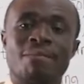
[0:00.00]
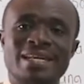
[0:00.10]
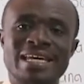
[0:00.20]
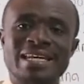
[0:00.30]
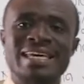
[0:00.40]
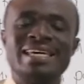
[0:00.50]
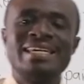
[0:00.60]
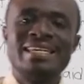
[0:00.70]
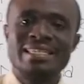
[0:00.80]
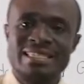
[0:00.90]
But then
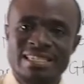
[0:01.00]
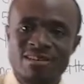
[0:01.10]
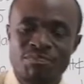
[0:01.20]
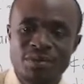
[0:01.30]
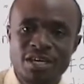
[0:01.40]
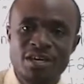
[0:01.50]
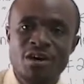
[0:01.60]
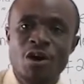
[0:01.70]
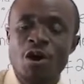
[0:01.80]
this CP